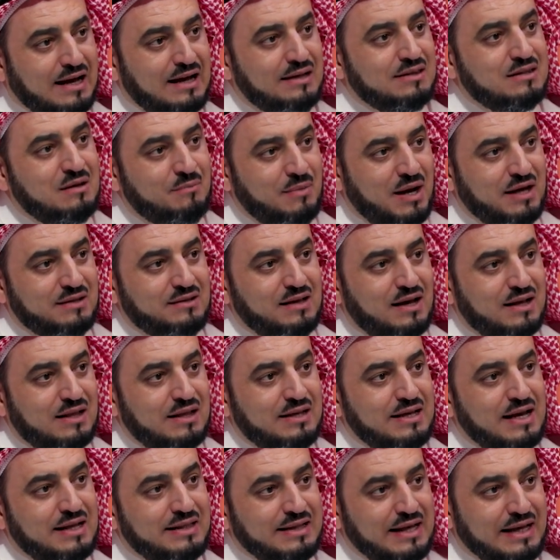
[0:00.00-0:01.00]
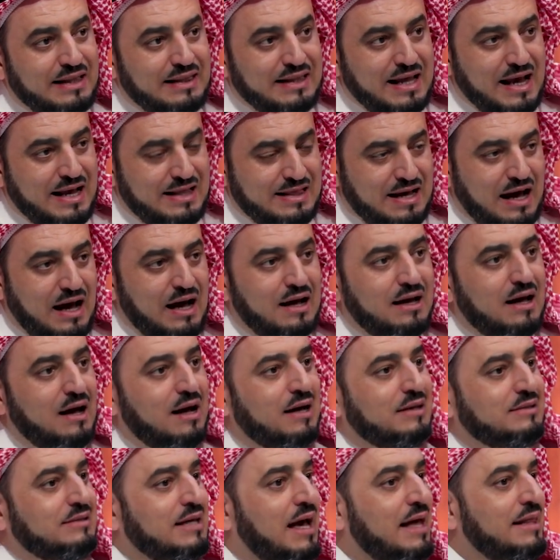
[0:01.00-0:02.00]
unless it accomplishes the
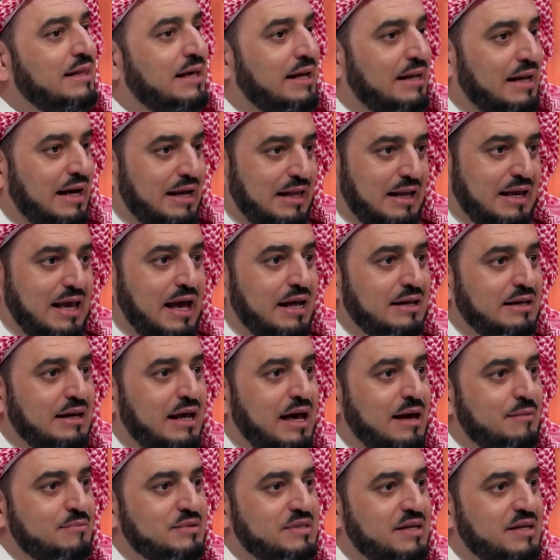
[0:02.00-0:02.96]
5 pillars